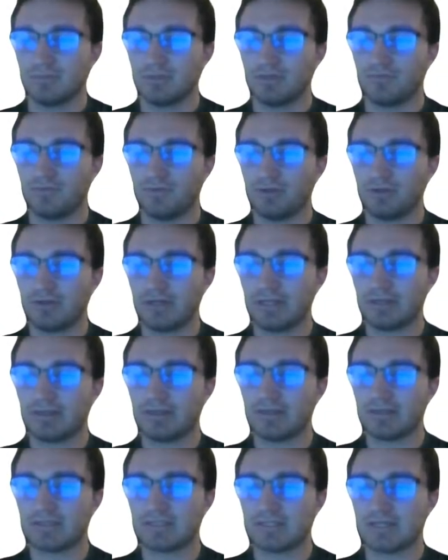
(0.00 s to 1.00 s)
If we look at
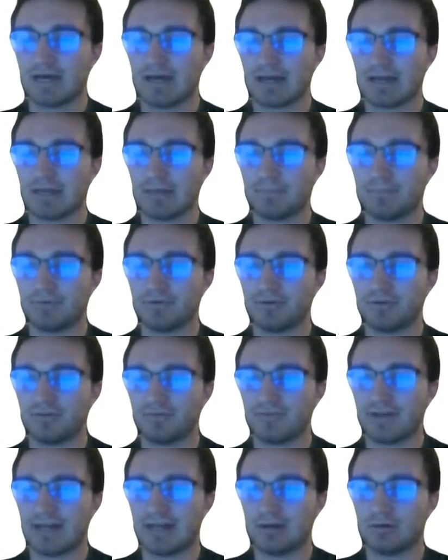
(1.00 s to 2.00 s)
the type of
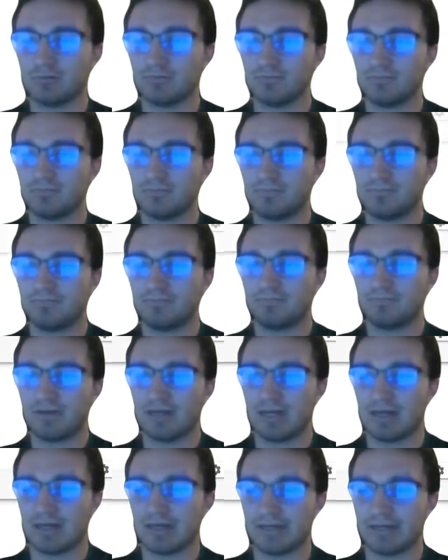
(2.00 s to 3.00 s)
out
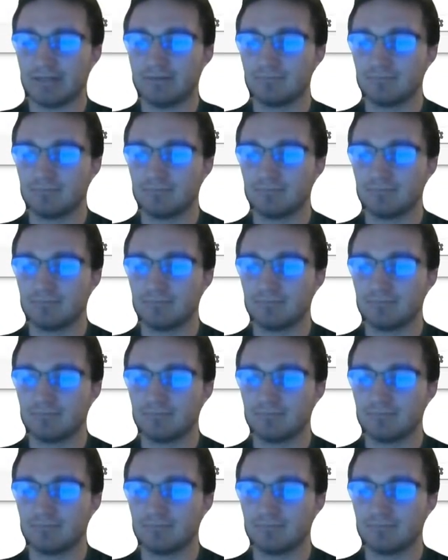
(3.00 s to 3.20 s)
Py,